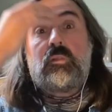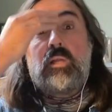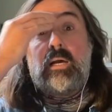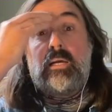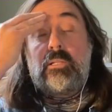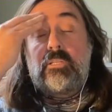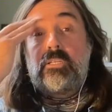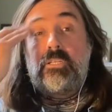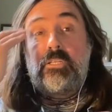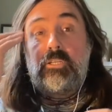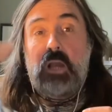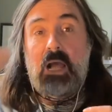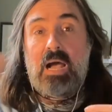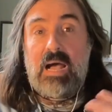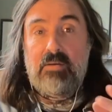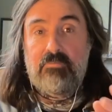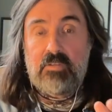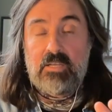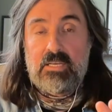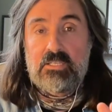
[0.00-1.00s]
And you
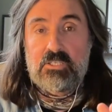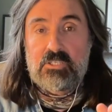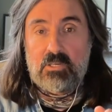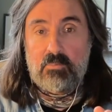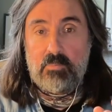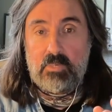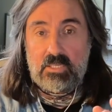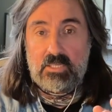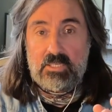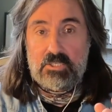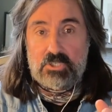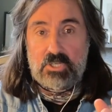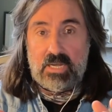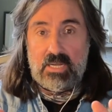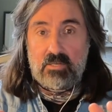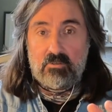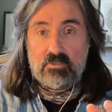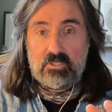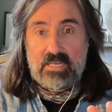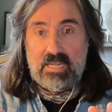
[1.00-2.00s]
have it in someone like
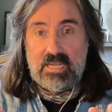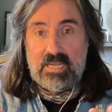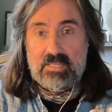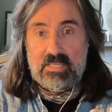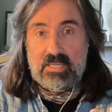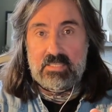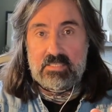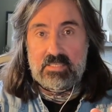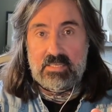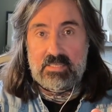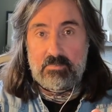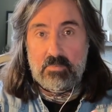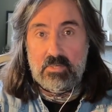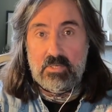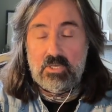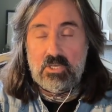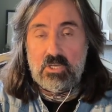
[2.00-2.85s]
Shackleton at that time.